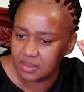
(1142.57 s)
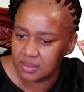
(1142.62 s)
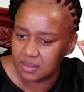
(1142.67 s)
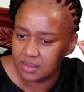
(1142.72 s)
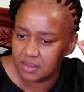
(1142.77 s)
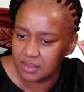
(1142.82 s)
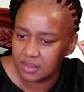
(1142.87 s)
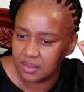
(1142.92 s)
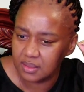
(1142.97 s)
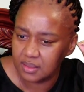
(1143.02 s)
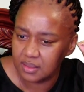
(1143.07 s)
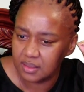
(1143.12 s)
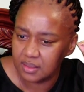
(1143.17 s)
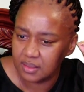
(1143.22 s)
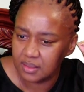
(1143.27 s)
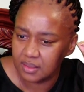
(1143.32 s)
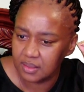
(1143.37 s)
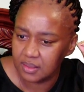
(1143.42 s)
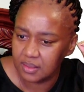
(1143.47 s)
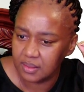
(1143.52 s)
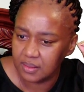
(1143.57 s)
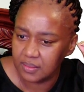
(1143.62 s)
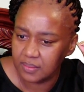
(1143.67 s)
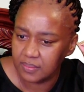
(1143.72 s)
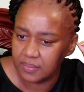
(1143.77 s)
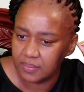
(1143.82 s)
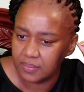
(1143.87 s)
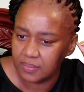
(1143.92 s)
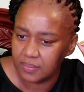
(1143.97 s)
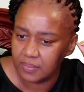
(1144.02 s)

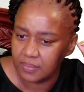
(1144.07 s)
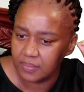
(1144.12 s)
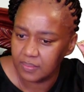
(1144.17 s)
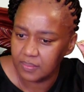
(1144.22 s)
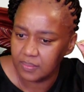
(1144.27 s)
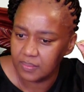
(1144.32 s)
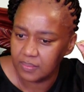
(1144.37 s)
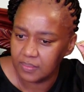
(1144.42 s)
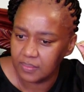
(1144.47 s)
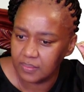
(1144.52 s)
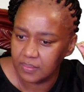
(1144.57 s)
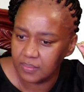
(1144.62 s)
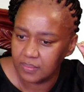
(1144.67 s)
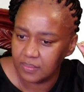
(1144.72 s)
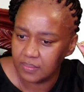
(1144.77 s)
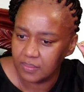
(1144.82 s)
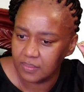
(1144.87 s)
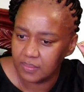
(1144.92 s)
No one is speaking in this clip.